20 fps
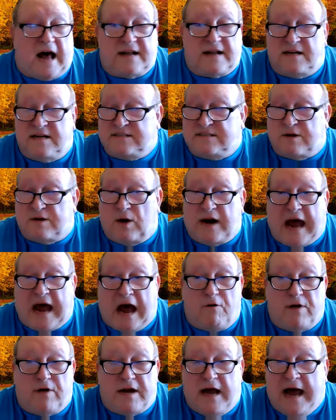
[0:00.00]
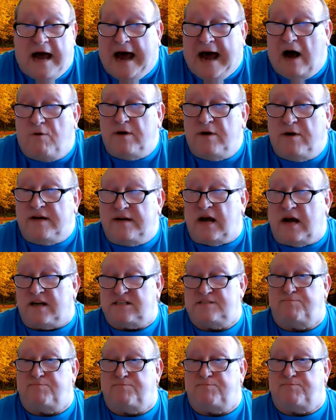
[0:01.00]
is that how it got
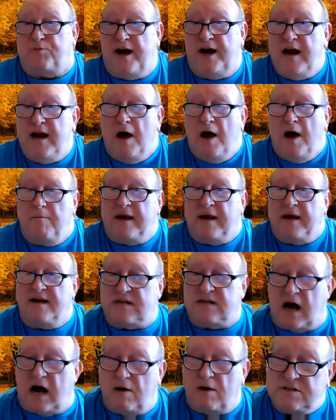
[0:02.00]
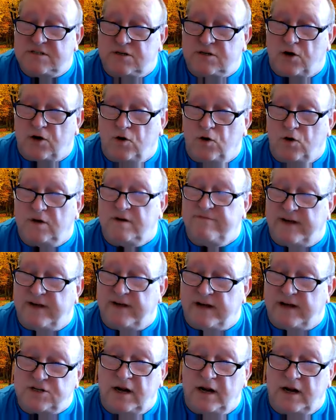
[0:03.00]
spread? Because I was told
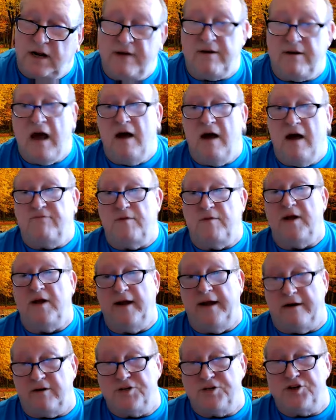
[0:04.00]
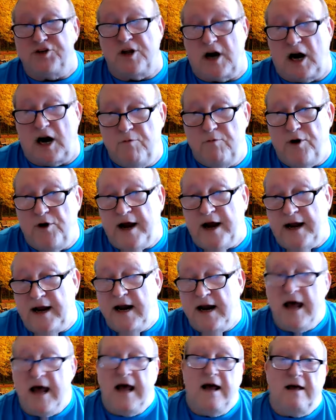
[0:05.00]
eventually from the literature that I'm
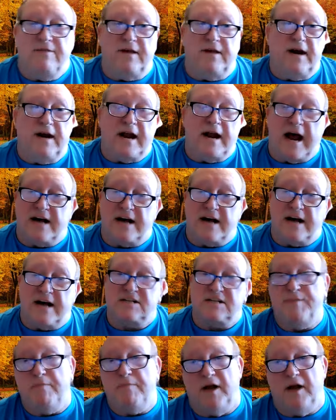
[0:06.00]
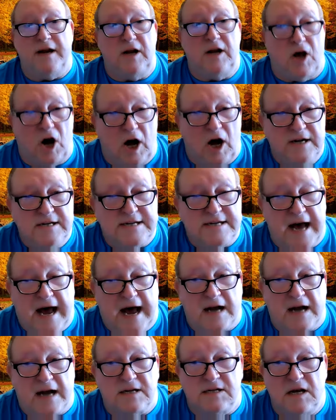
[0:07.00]
reading that it has to be blood
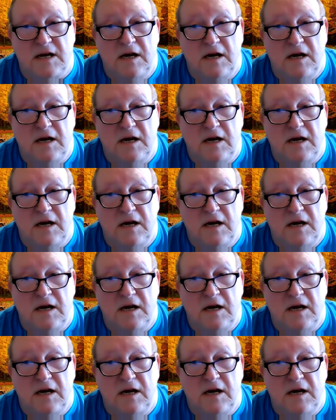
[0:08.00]
contact,